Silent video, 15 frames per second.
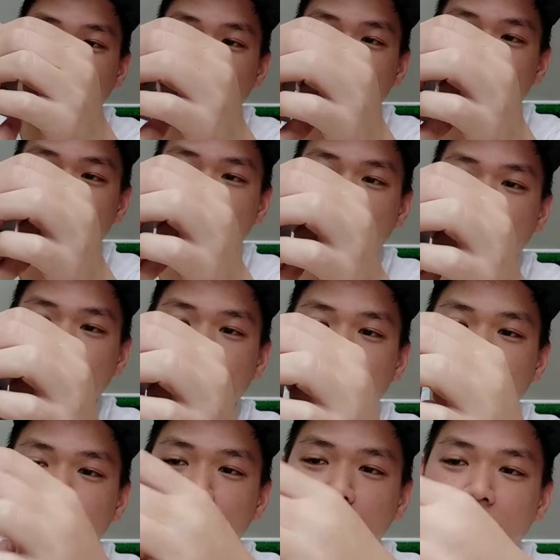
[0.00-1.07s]

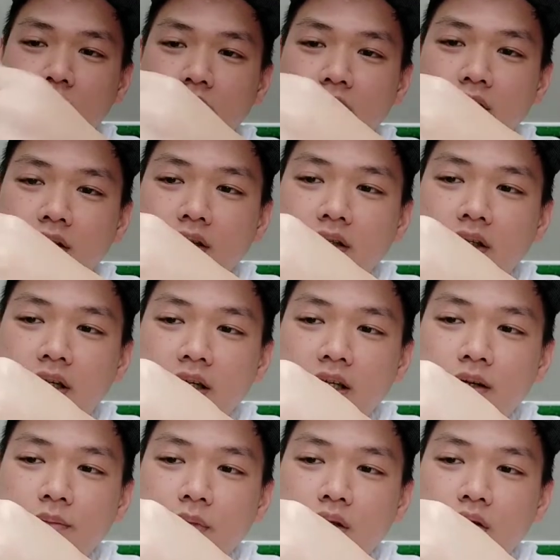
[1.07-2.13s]
so they give
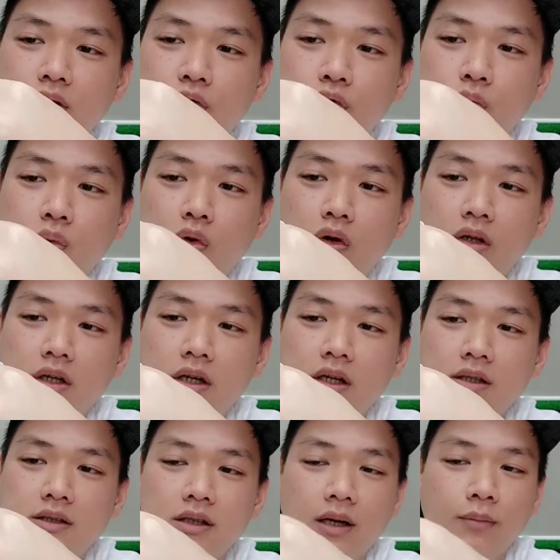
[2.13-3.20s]
me a reward cards.
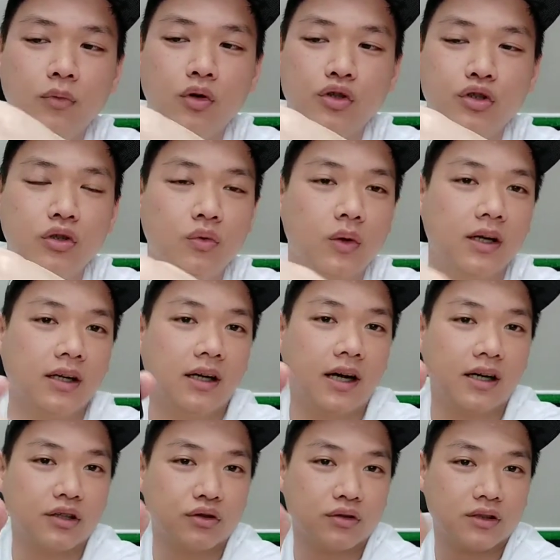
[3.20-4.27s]
I'm not sure whether I
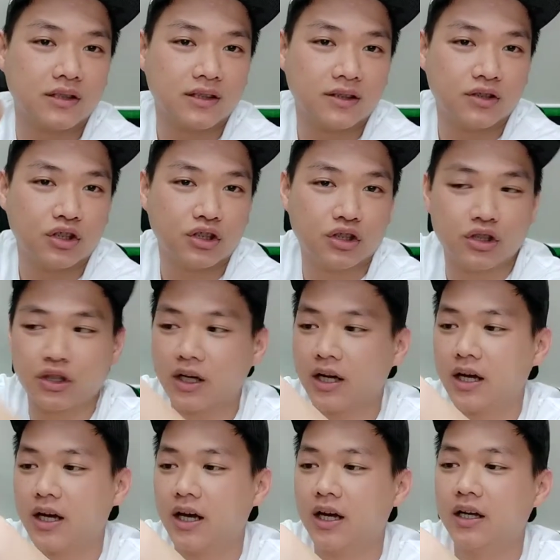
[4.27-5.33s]
should
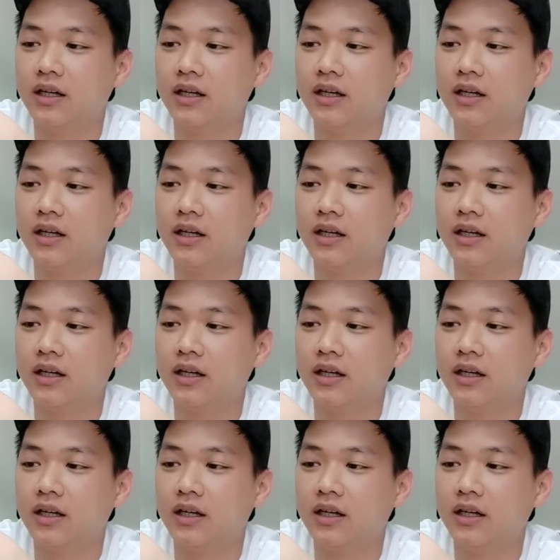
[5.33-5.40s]
share